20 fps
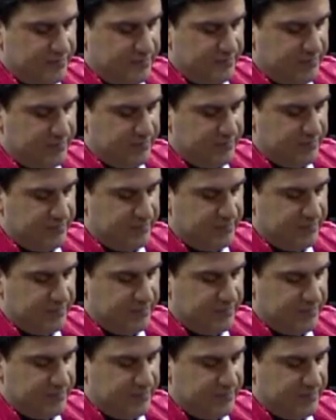
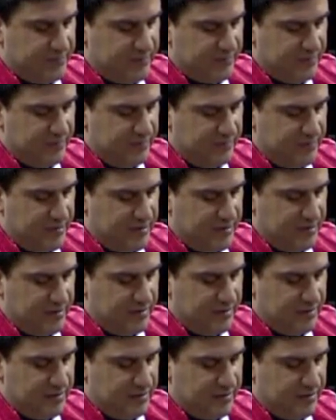
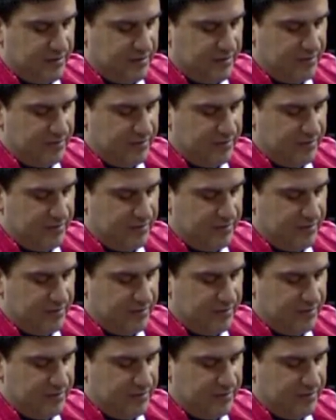No words are spoken by the person on screen.